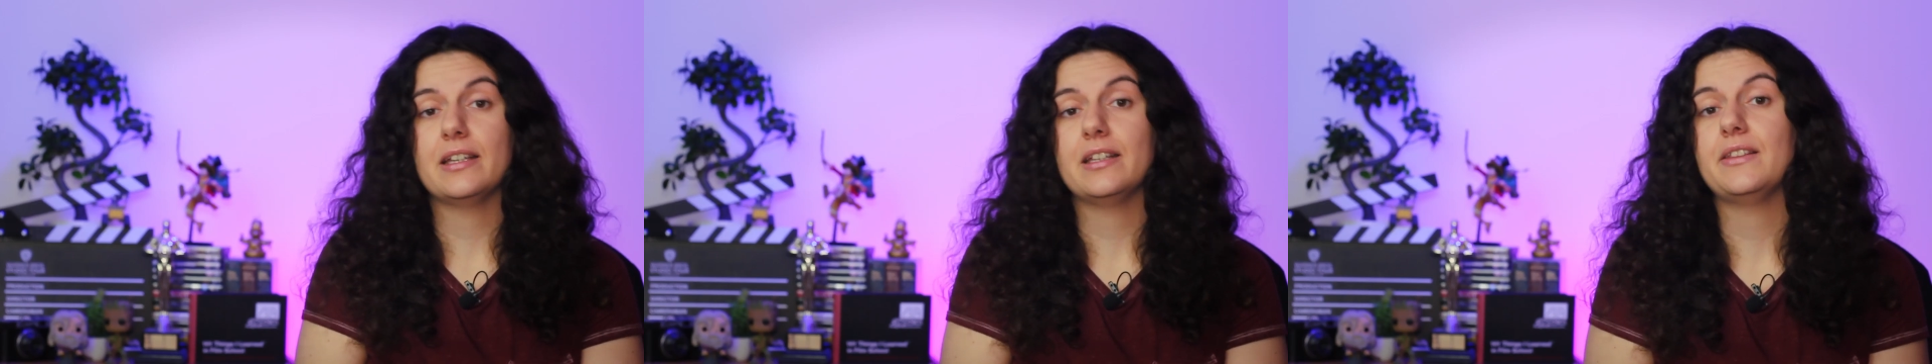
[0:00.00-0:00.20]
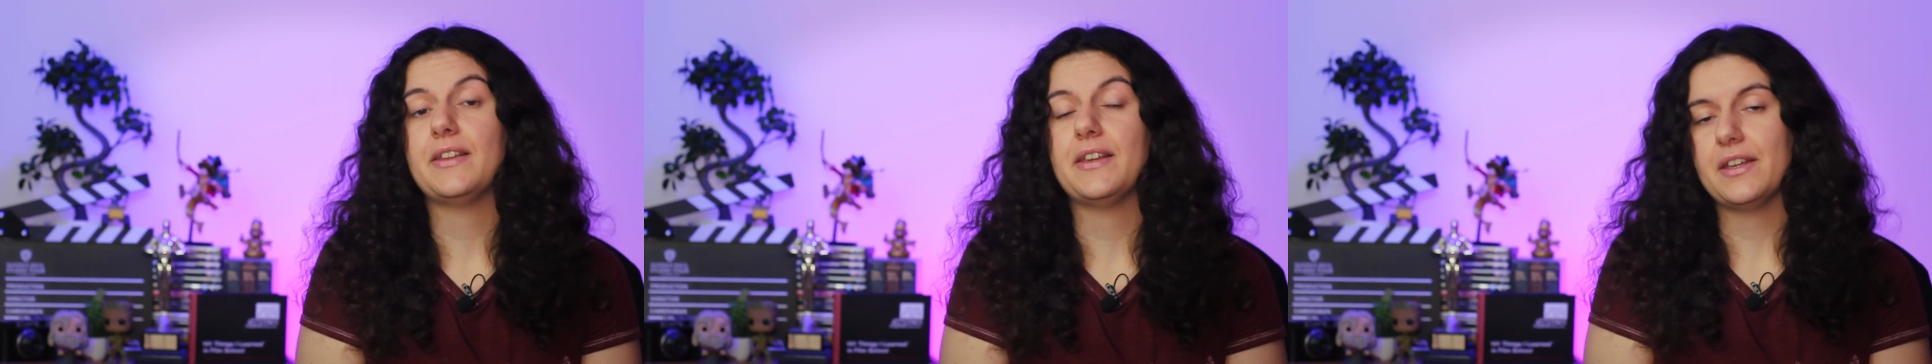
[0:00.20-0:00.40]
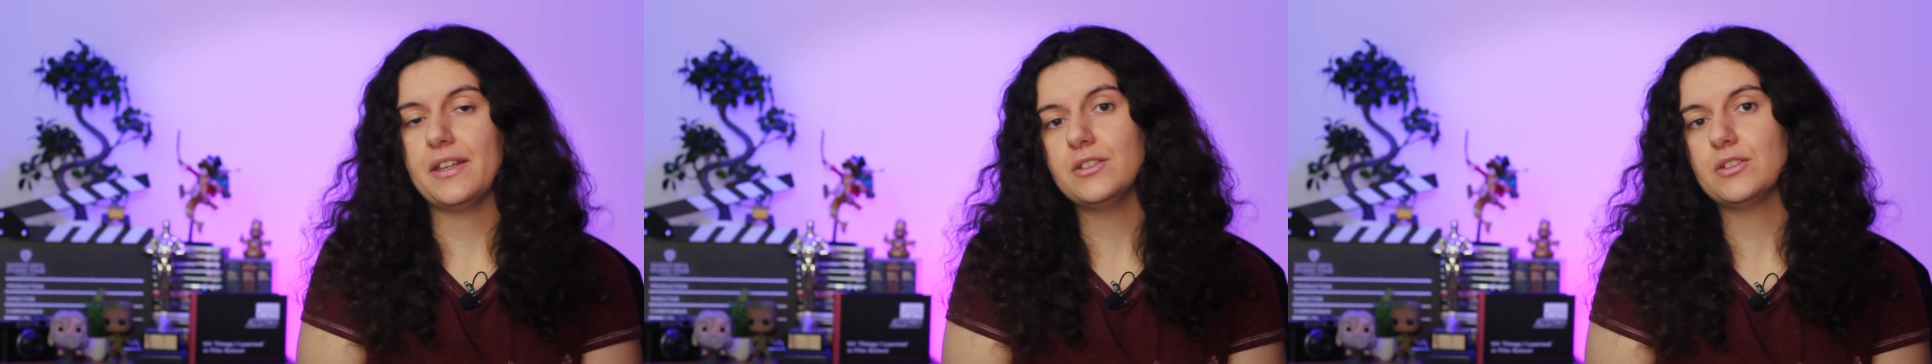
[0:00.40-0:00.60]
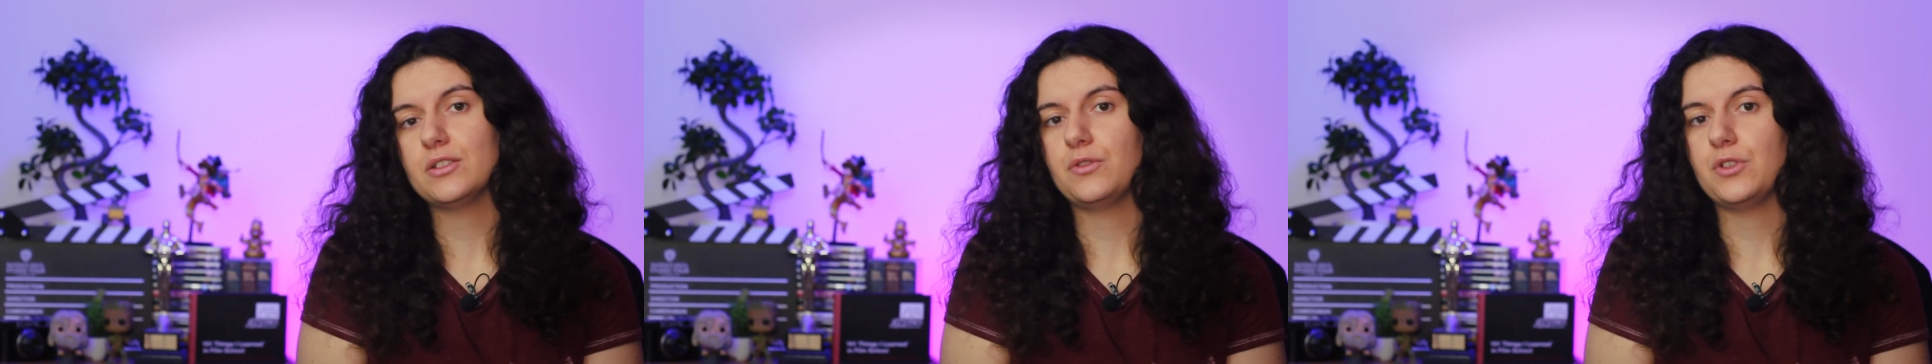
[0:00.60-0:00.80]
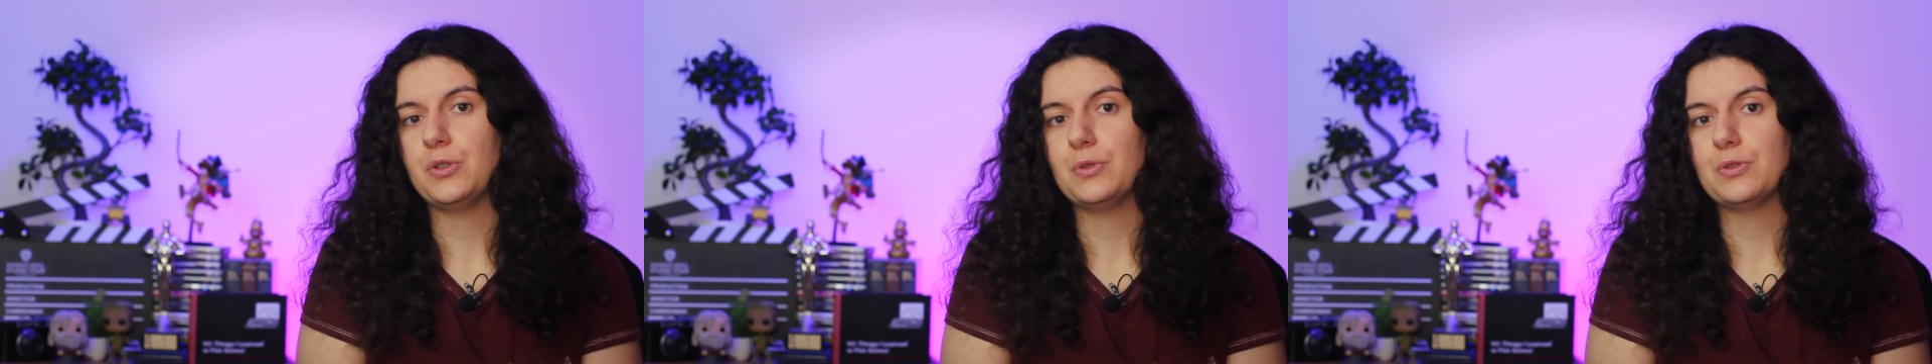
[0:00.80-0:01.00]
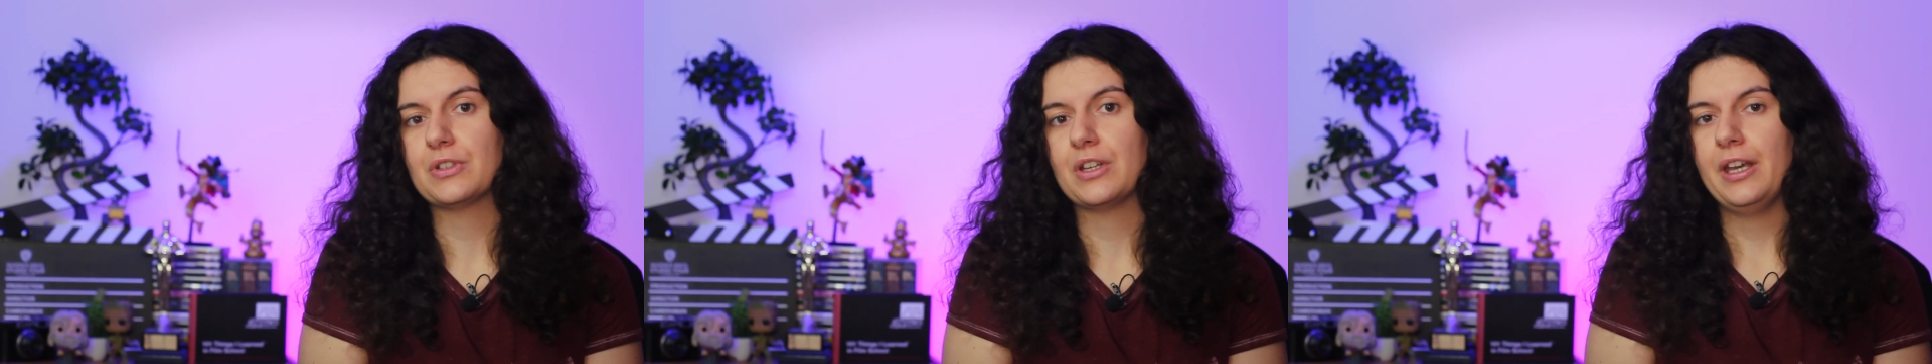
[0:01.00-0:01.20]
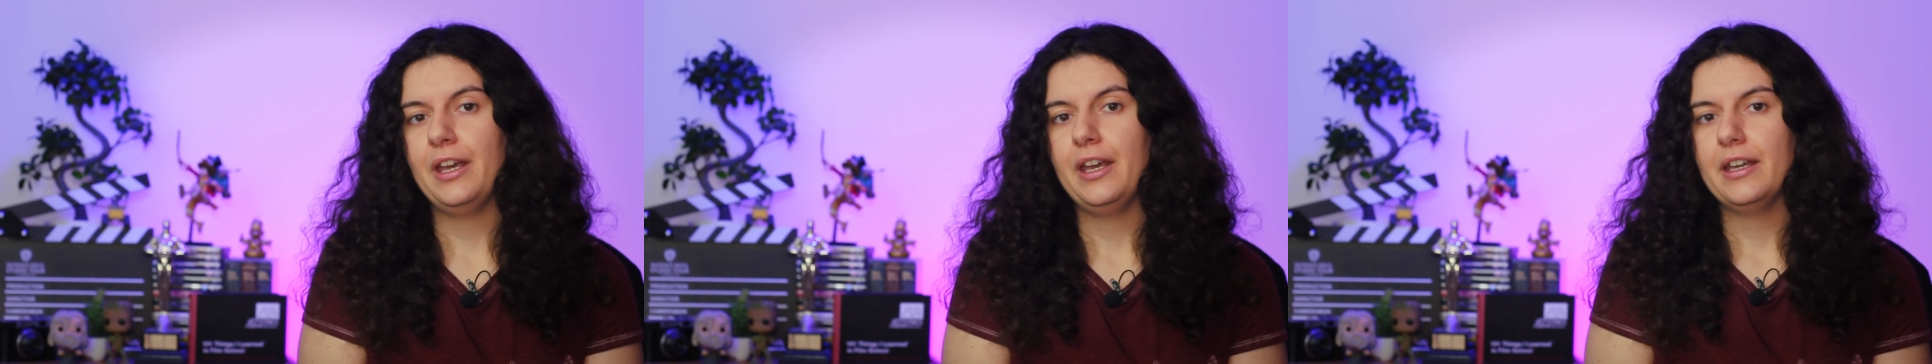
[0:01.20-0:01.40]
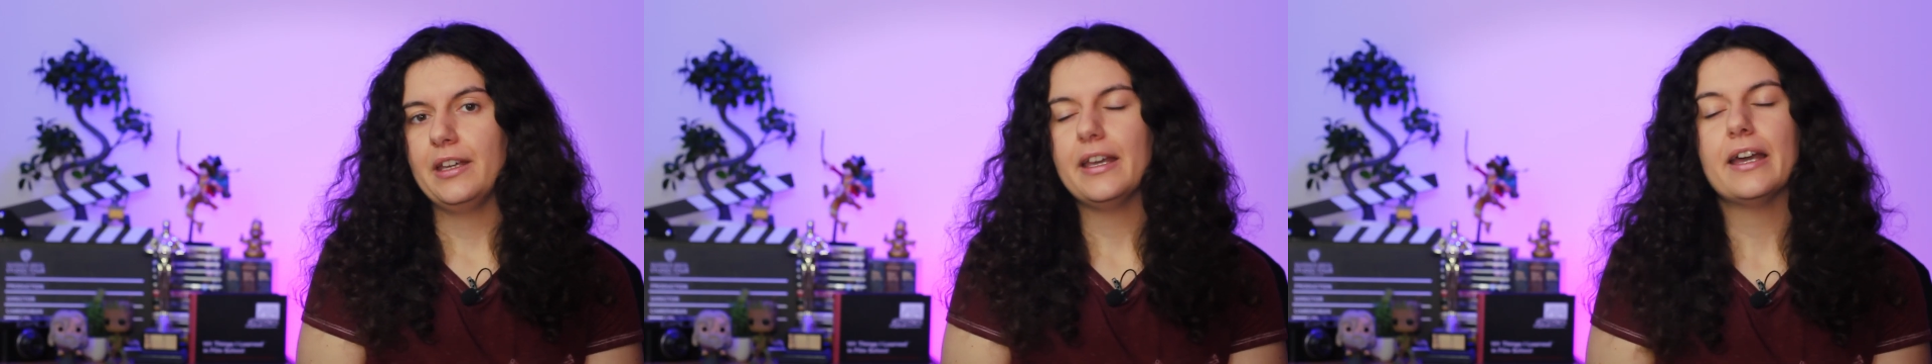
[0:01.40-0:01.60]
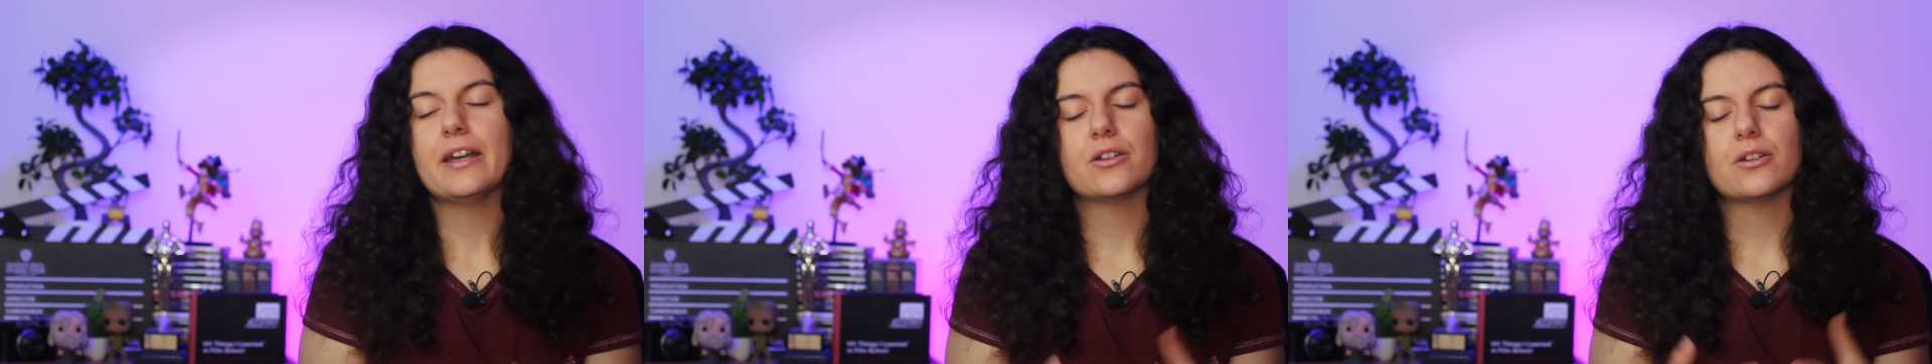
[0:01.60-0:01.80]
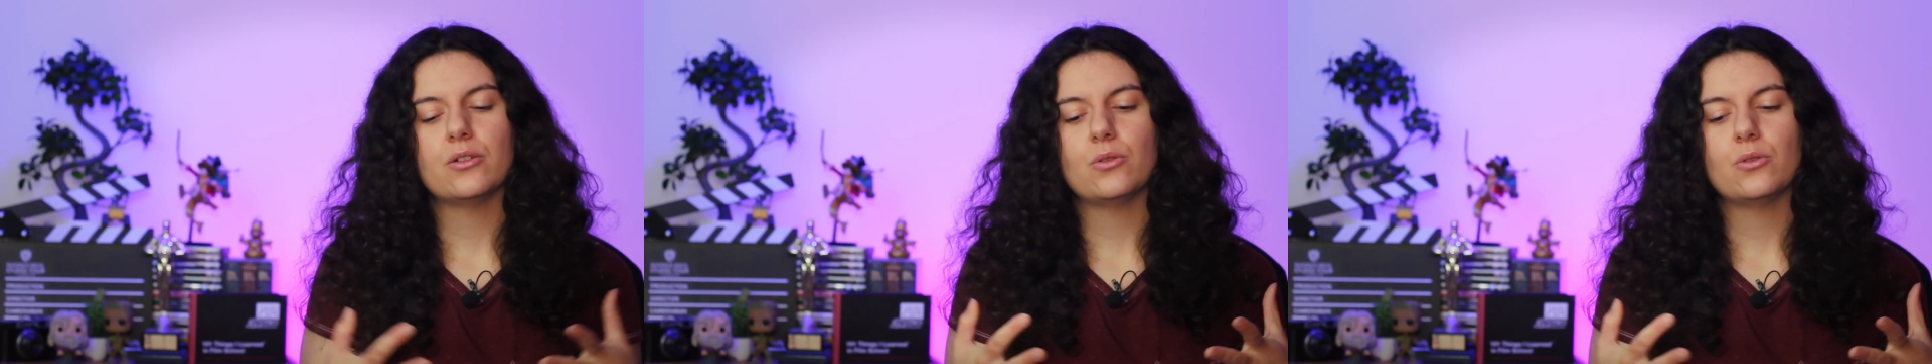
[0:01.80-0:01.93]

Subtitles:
in the interviews. Yet,